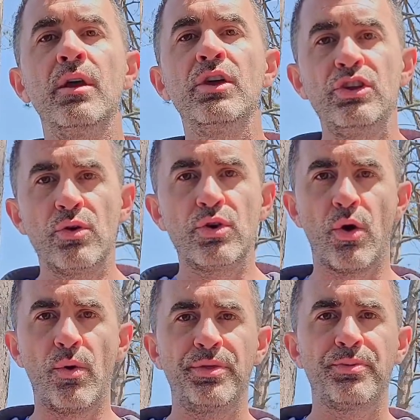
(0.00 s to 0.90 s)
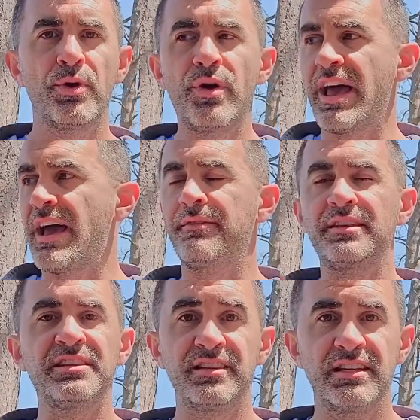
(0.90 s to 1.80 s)
you know going through and
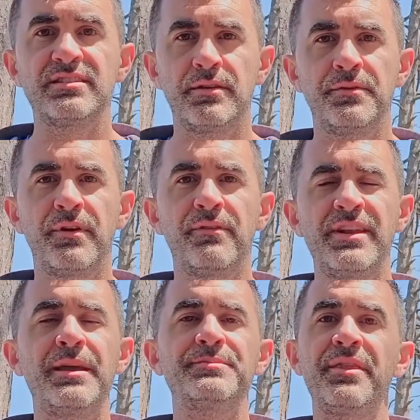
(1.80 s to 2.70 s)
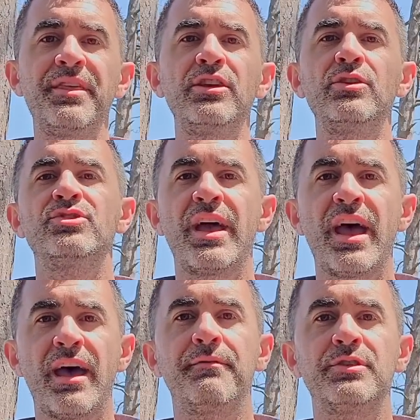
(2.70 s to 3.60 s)
having this list of, of names. I think you should
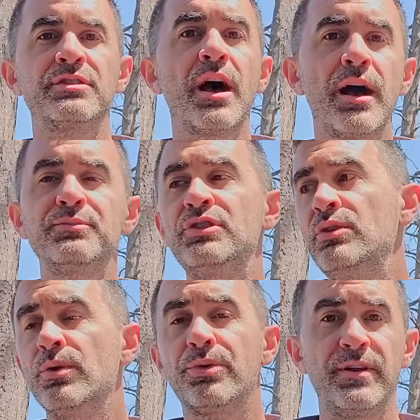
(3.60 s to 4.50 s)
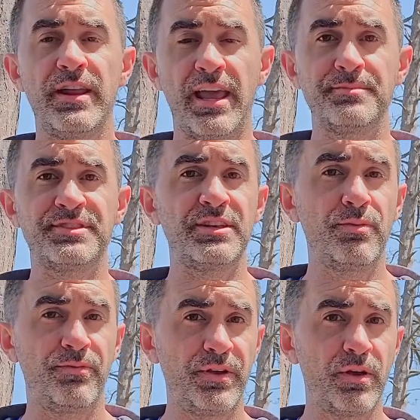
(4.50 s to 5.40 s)
have your top two or three names that
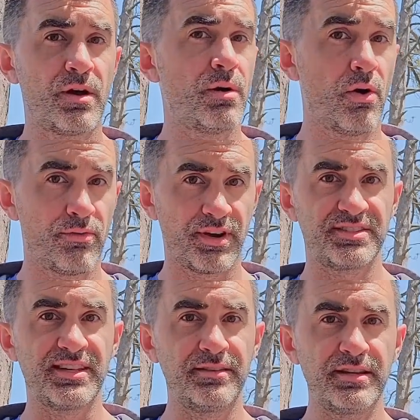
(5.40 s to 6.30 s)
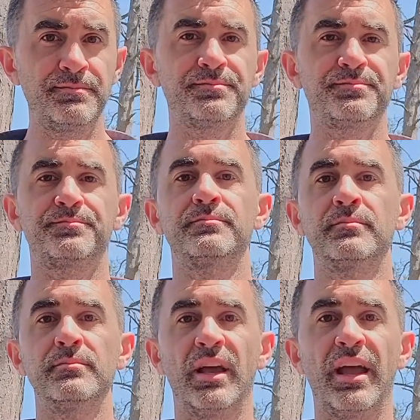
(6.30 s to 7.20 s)
you feel are overextended,
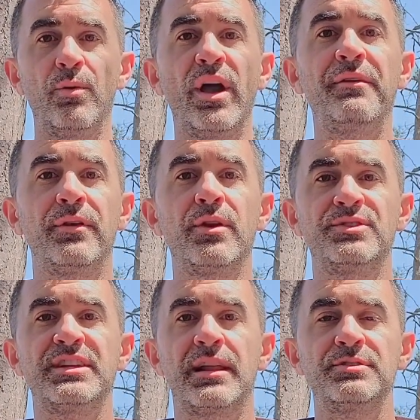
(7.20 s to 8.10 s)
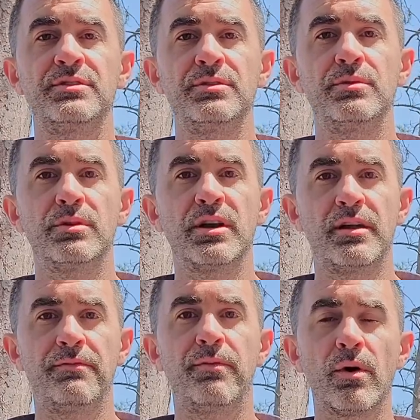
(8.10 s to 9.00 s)
and wait for those setups to
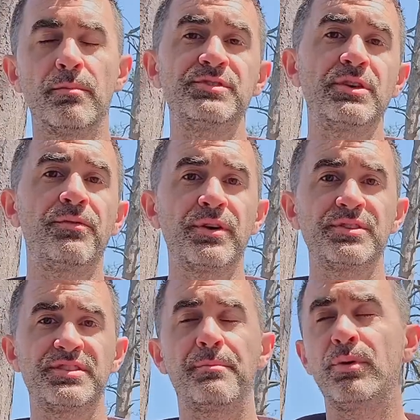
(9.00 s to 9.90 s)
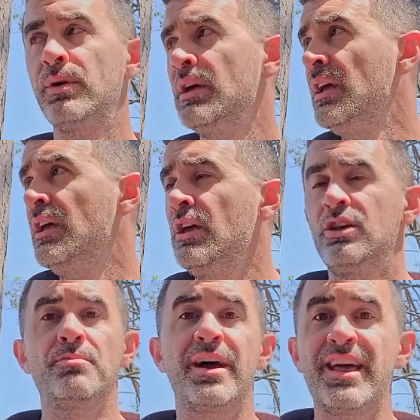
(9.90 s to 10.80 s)
kind of form. So, for example
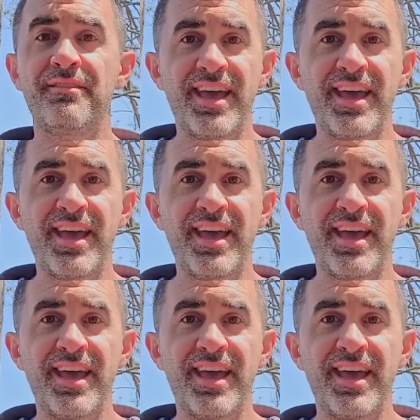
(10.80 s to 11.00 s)
you might have